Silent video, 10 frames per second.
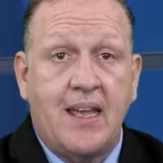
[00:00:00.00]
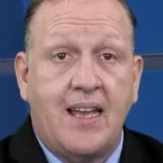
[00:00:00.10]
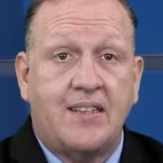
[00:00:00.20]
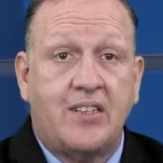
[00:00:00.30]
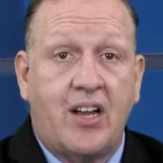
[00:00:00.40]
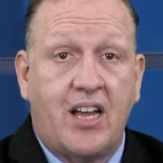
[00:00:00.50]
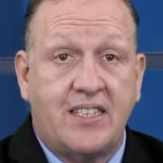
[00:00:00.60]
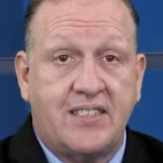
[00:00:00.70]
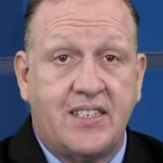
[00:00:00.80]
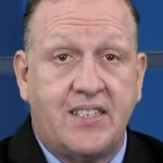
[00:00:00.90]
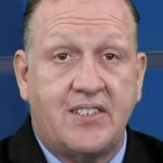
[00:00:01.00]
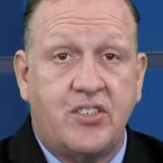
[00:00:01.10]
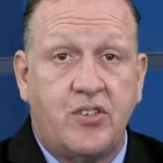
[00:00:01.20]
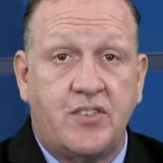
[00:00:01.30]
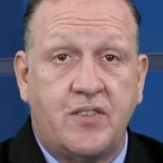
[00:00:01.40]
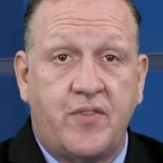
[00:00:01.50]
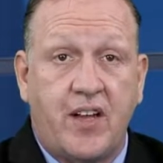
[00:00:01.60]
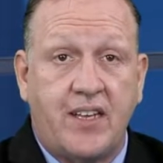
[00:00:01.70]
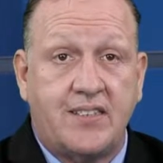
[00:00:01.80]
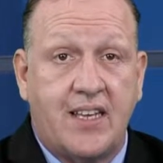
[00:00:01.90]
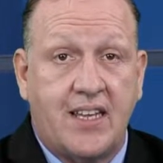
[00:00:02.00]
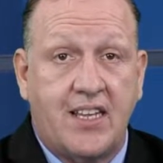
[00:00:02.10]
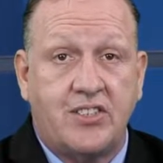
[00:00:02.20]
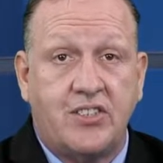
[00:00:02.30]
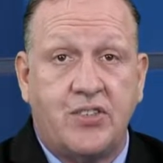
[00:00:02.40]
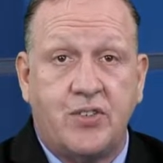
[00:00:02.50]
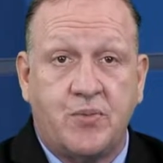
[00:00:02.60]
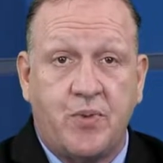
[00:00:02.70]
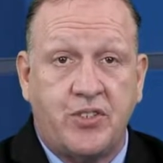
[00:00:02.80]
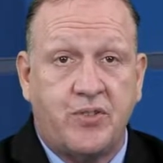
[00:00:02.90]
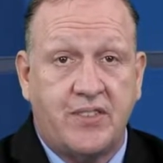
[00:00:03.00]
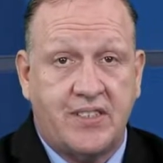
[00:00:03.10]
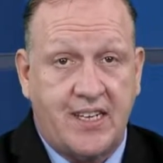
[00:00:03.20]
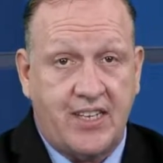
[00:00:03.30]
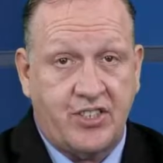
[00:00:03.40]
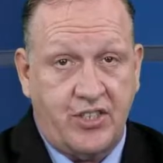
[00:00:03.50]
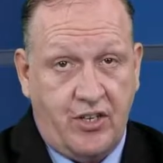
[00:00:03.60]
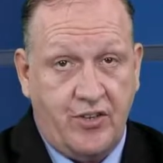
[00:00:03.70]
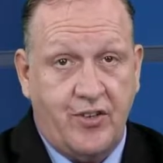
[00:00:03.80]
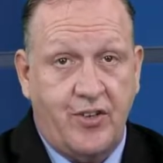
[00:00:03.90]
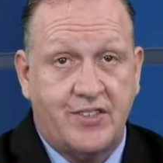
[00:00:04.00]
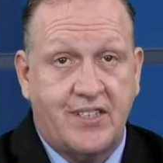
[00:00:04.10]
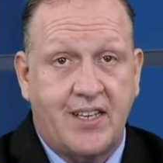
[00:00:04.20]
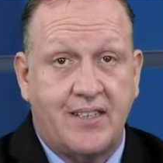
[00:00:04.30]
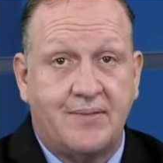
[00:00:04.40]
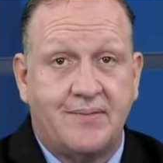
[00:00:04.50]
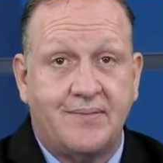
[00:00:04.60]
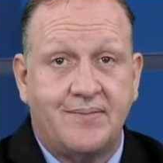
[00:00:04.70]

at the IC's Yusuf Isaac Institute special discussion on Thursday.